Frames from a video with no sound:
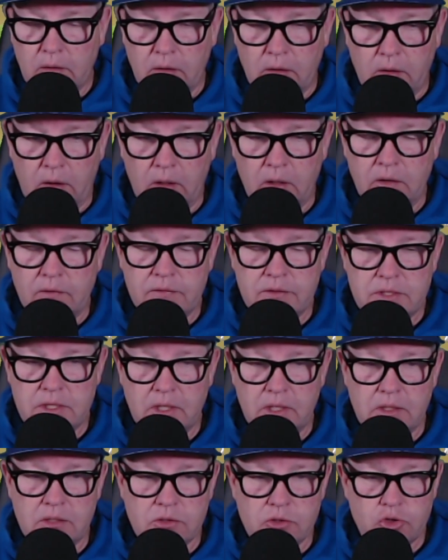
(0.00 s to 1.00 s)
all of a
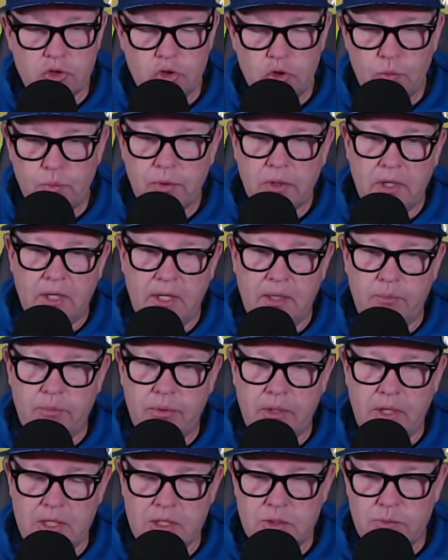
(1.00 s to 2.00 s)
sudden super hot
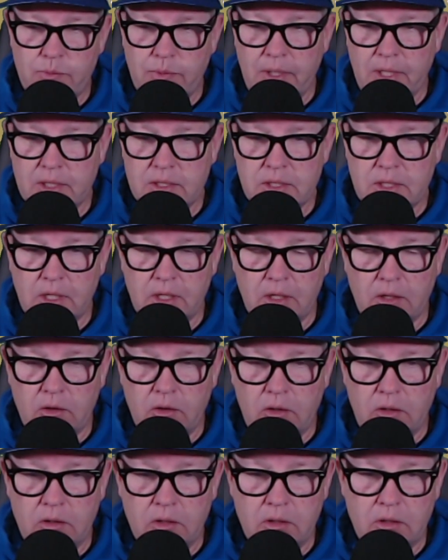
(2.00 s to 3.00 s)
prospects getting
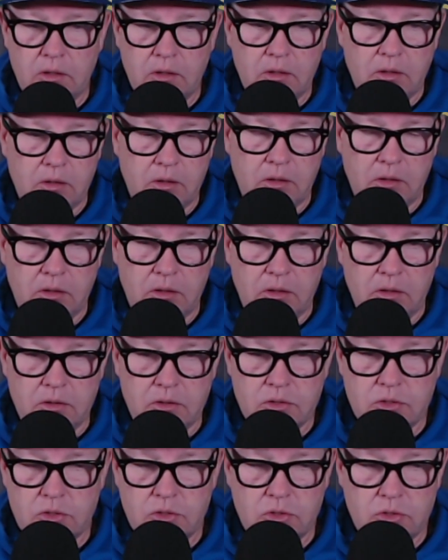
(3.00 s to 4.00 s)

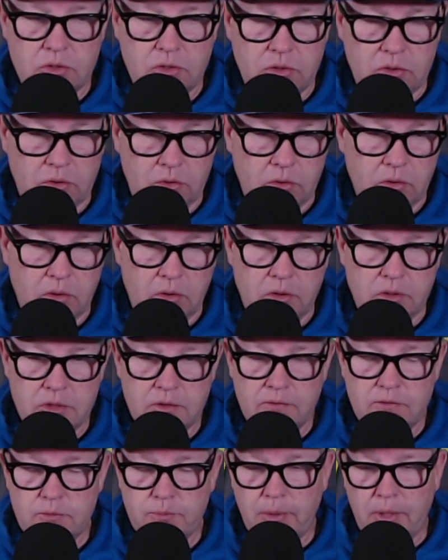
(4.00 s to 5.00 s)
all
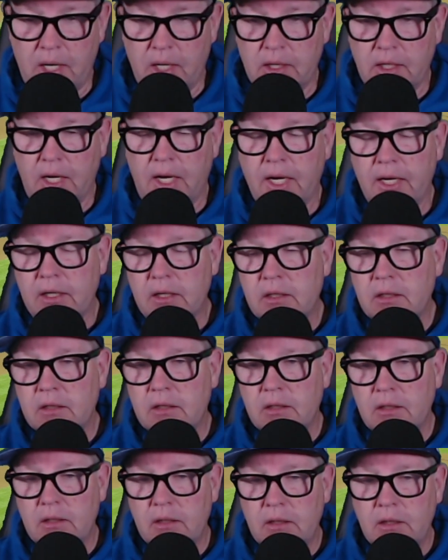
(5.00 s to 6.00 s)
sorts of spotlight,
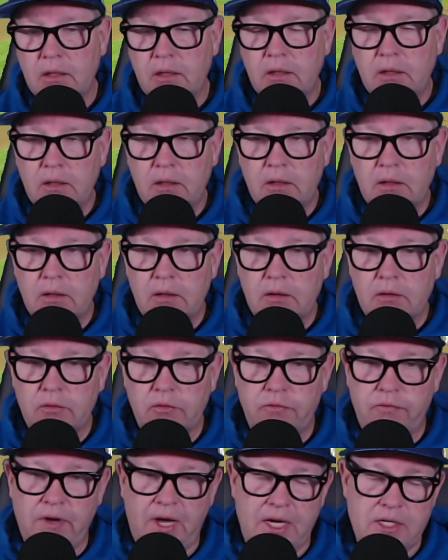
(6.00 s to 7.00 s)

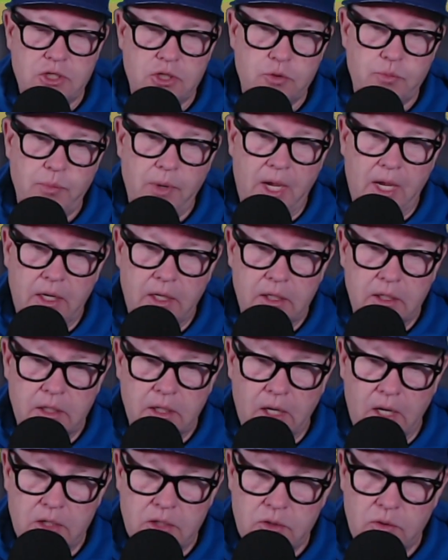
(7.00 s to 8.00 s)
the fastest man in the
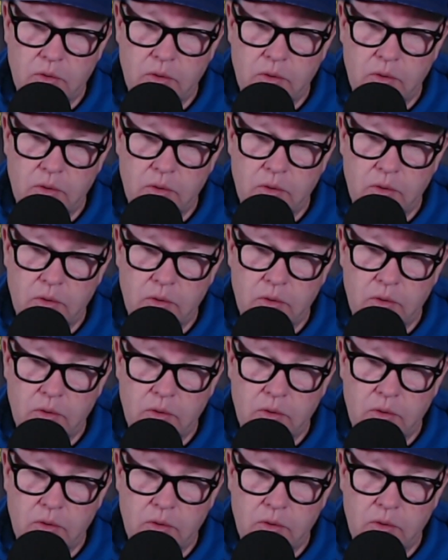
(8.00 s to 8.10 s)
Dodger